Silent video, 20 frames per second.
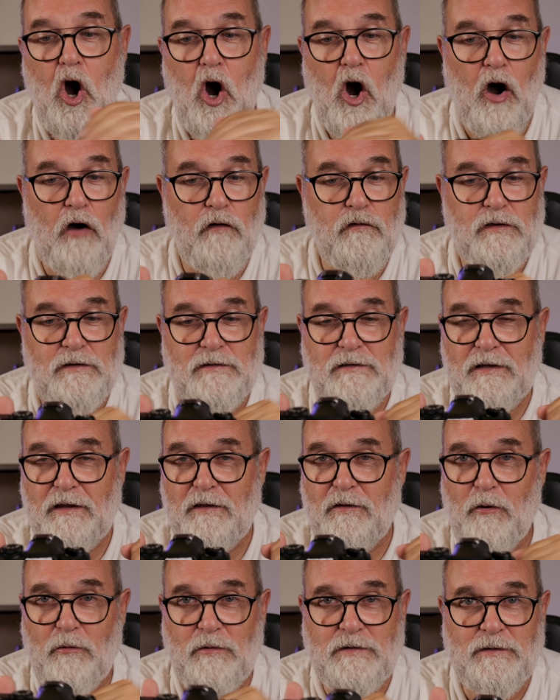Obviously
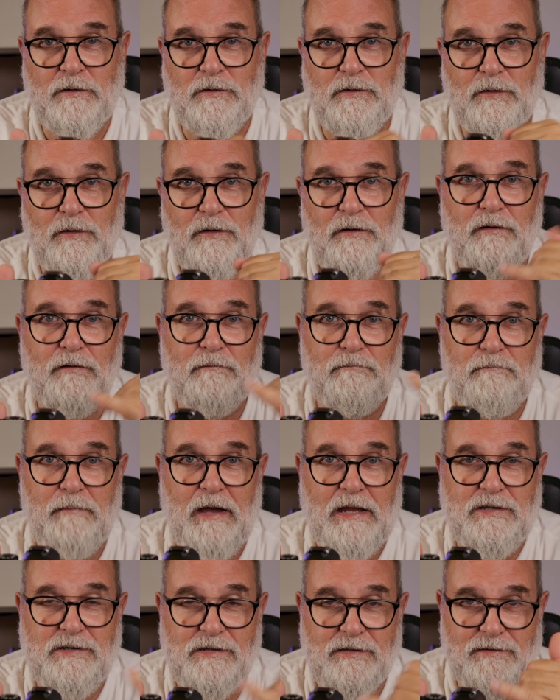the horizontal
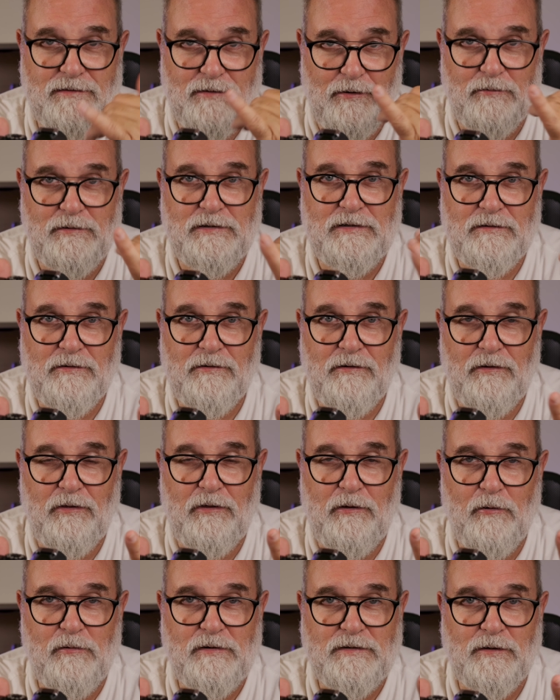matches the
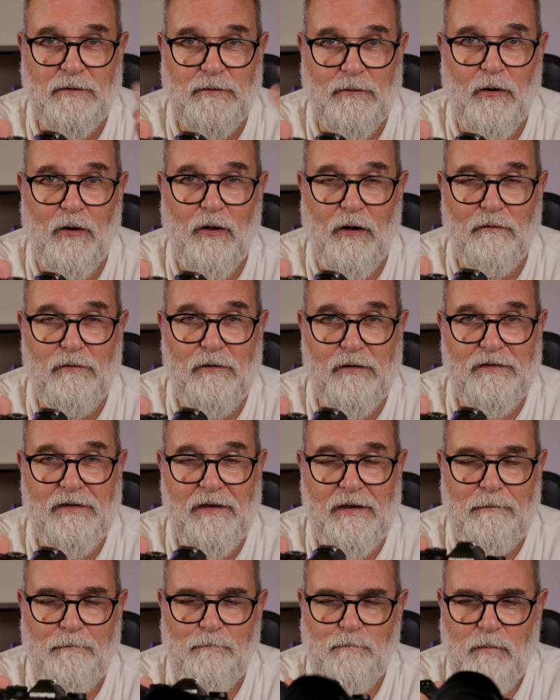horizontal of the
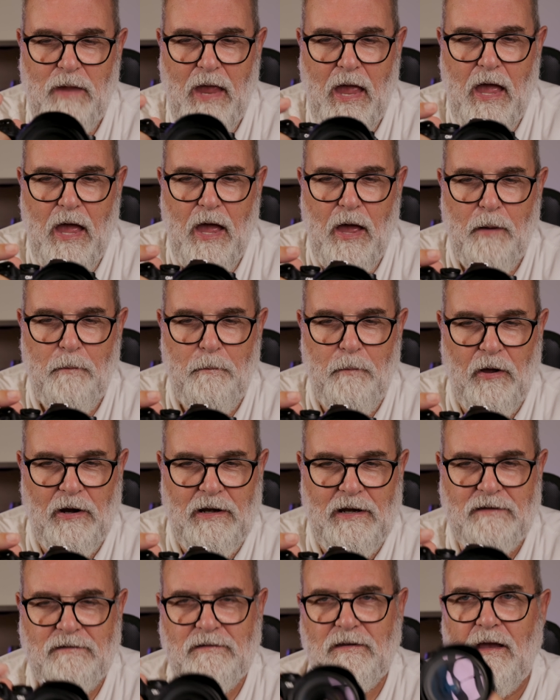sea. But
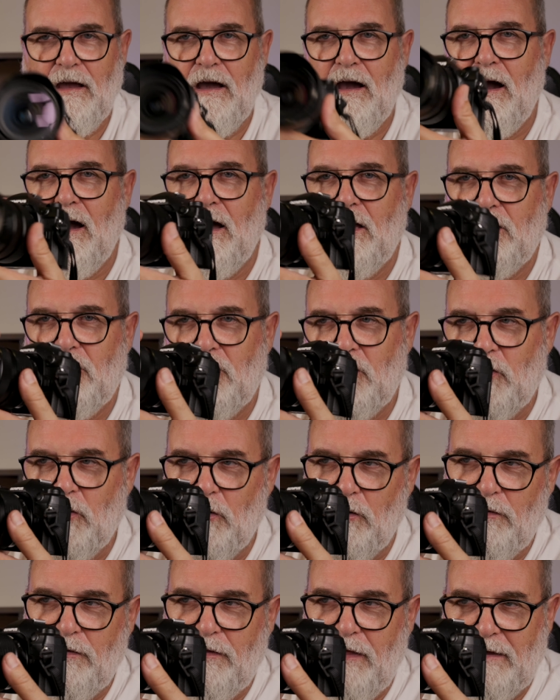let's say I
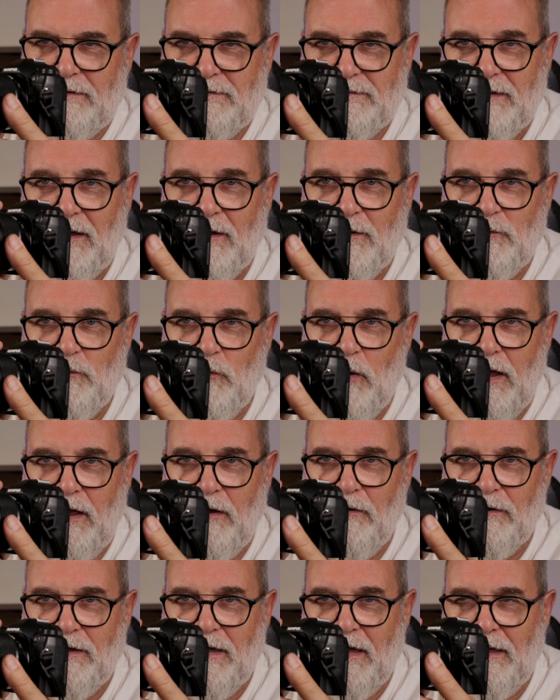go the sideways,
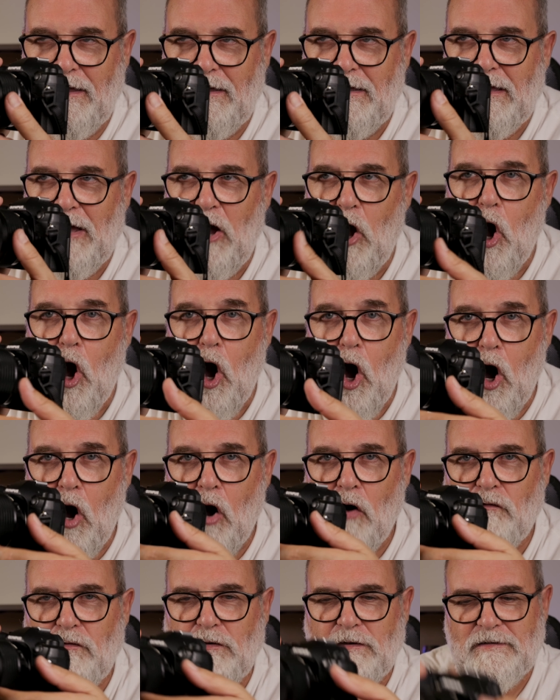okay?
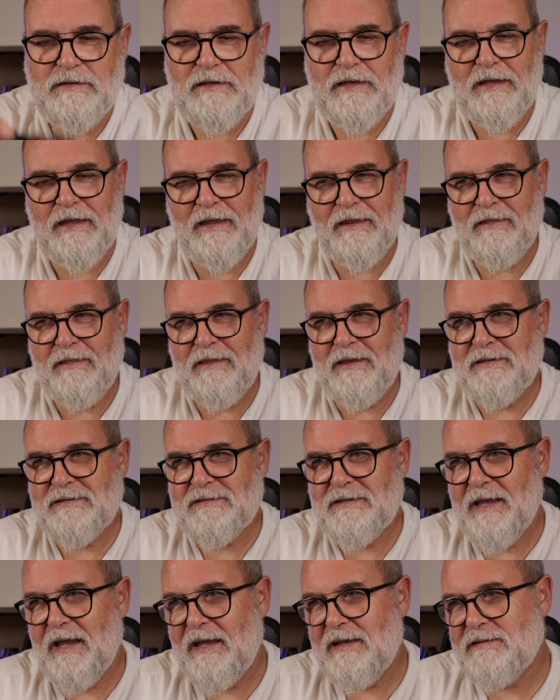Obviously, in this
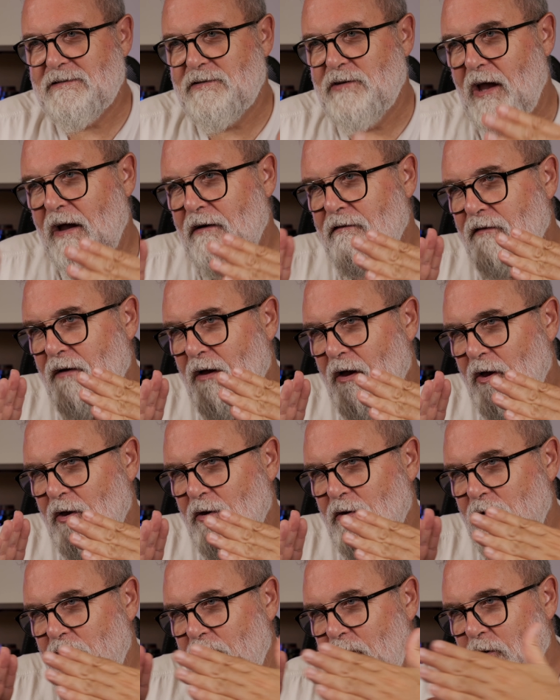case, you have
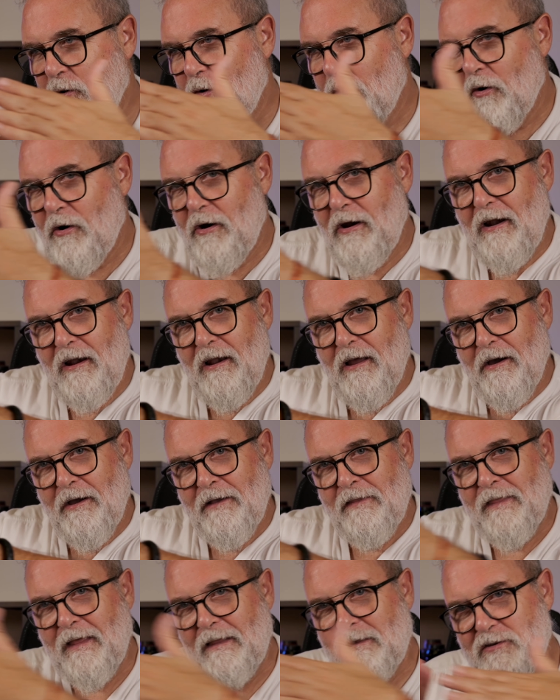your
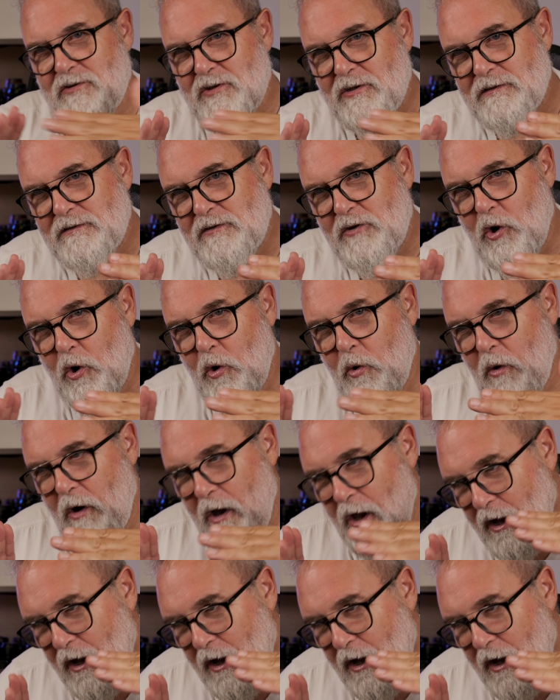line that just go